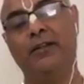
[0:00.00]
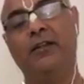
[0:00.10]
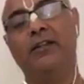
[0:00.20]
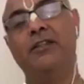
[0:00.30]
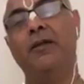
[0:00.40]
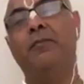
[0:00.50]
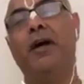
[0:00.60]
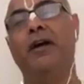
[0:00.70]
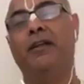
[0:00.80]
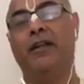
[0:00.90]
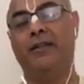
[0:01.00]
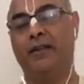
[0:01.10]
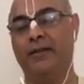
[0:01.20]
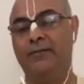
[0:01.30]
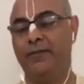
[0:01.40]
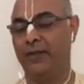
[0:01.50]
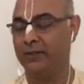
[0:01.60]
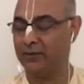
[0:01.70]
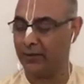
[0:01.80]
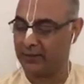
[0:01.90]
Krishna Bahar Radha.
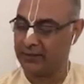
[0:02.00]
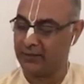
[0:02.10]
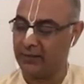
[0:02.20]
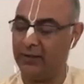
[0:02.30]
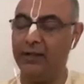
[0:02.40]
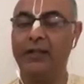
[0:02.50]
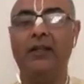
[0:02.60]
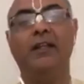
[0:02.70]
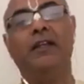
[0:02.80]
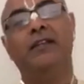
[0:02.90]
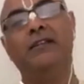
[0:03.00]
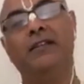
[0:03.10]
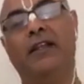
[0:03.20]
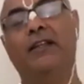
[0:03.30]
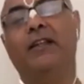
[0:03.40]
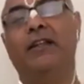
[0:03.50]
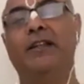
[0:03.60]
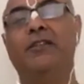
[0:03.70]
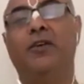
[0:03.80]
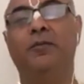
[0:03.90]
So externally he has
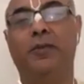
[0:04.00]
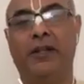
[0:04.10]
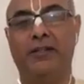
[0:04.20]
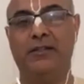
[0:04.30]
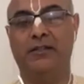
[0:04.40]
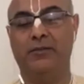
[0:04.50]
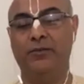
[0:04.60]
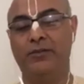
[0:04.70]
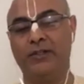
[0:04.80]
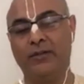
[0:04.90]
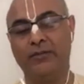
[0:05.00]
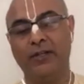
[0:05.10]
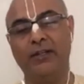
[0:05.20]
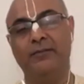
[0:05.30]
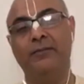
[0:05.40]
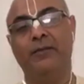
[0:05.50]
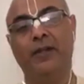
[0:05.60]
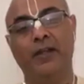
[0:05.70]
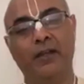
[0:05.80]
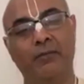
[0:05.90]
Radharani's complexion, who is covering him,
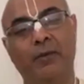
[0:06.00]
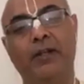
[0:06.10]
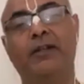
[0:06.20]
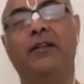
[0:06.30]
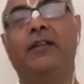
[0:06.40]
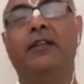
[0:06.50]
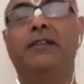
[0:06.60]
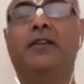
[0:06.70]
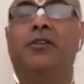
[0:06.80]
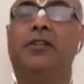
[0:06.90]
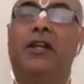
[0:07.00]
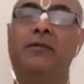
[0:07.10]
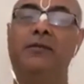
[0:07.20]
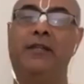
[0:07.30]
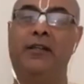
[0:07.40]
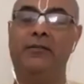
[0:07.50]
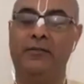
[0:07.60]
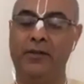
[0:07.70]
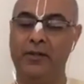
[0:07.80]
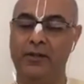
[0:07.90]
but he is Krishna
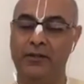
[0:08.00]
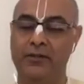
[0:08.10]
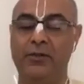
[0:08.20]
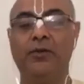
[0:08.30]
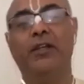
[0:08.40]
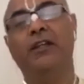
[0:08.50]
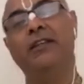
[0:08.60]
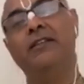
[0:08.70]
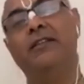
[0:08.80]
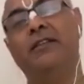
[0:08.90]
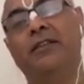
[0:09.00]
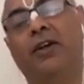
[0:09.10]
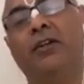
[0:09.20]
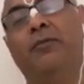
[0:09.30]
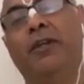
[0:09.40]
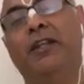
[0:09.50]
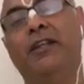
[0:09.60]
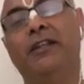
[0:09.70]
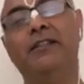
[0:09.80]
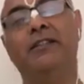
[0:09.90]
himself, so he is not appearing
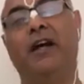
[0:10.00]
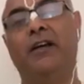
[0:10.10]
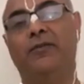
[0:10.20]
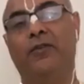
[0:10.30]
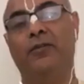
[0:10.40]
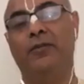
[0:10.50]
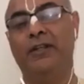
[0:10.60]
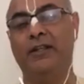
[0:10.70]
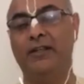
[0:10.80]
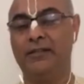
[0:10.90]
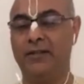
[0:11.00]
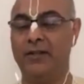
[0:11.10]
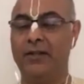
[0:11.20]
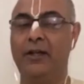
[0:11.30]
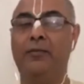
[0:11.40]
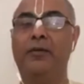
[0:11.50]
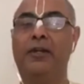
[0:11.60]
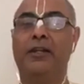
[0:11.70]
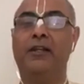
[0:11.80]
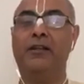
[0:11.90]
in his dark form. He is
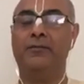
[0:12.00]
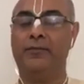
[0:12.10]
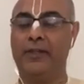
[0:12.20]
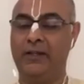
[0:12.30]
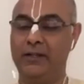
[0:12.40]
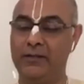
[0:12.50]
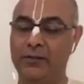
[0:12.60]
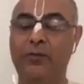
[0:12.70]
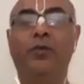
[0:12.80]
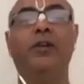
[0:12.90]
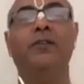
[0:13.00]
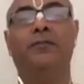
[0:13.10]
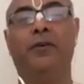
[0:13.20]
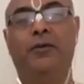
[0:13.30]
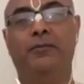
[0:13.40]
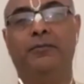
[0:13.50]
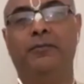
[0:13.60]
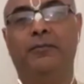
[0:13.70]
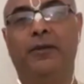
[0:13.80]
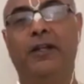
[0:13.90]
appearing in his golden form,
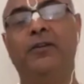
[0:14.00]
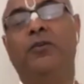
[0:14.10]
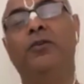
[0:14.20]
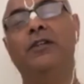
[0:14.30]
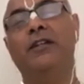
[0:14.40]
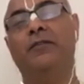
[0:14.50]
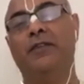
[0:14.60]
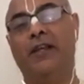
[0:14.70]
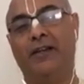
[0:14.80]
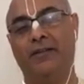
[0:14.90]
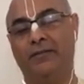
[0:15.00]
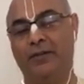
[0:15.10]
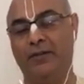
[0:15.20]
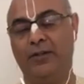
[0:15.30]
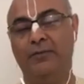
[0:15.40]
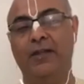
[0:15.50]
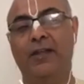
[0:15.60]
right? Golden avatar, we call him.